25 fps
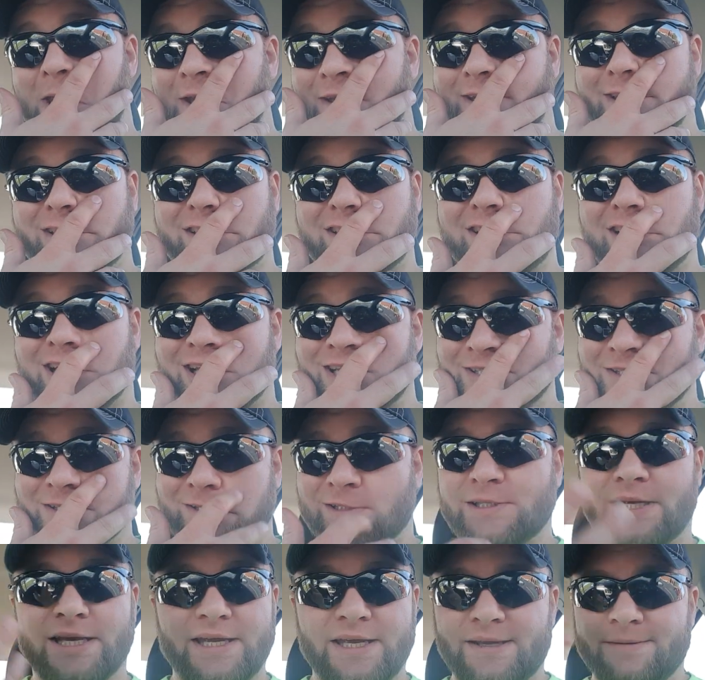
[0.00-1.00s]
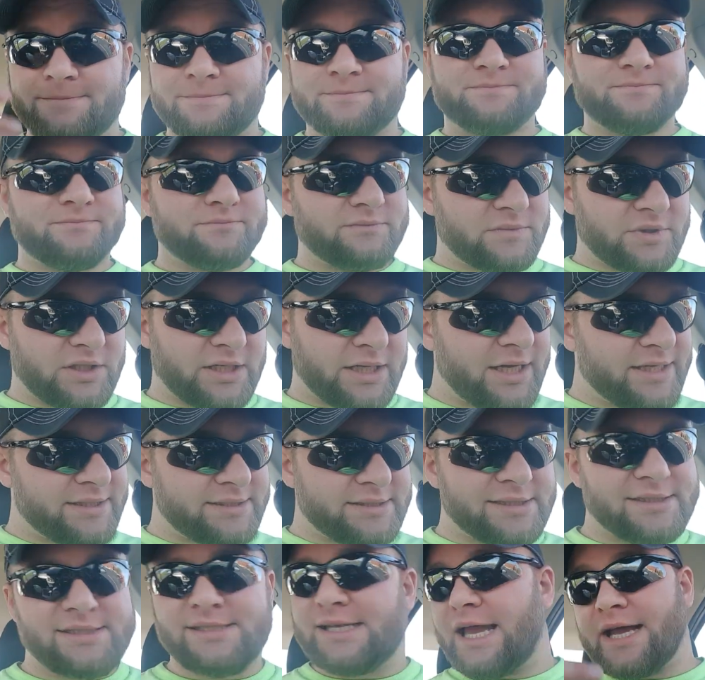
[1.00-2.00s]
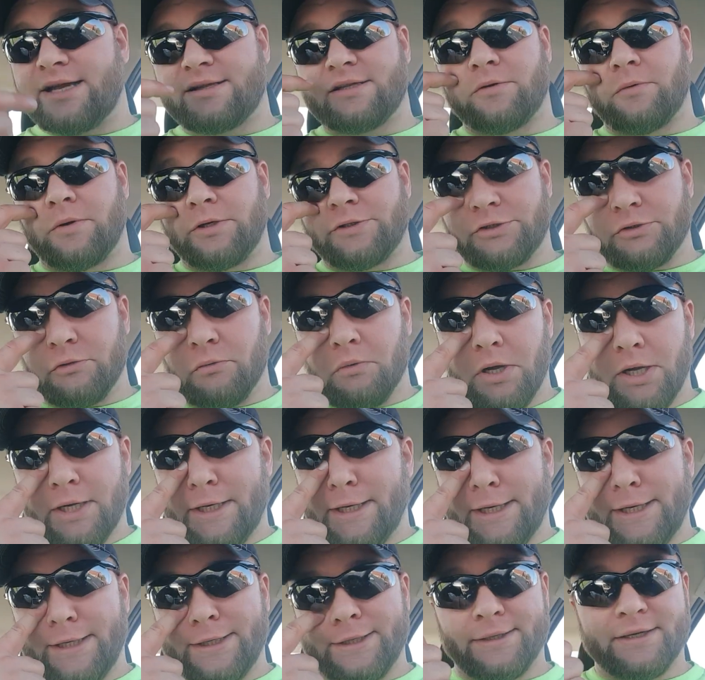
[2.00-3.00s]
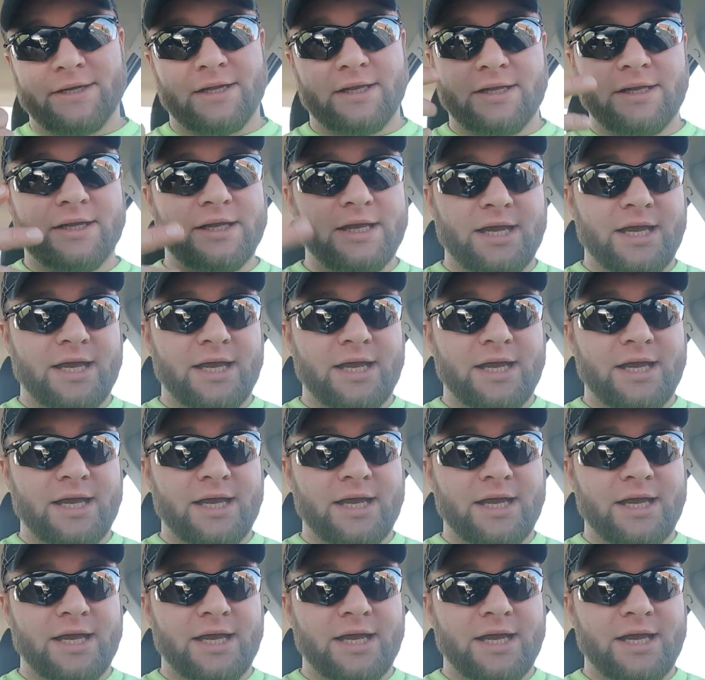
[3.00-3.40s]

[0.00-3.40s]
It's exactly what you wanted, and